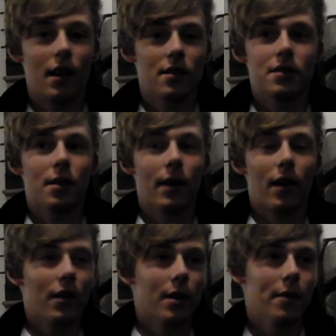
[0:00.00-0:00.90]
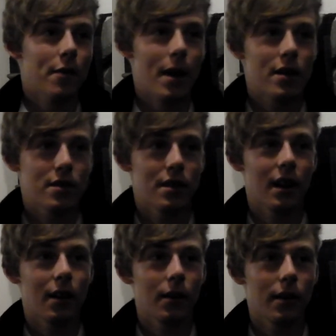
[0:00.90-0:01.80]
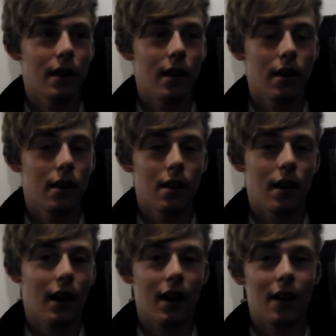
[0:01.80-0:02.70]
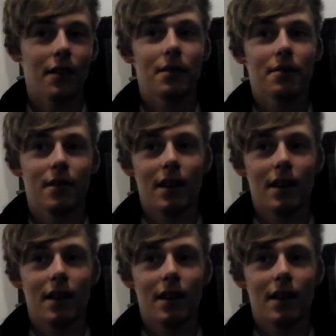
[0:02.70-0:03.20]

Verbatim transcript: I just don't get all the information down, and then I can't.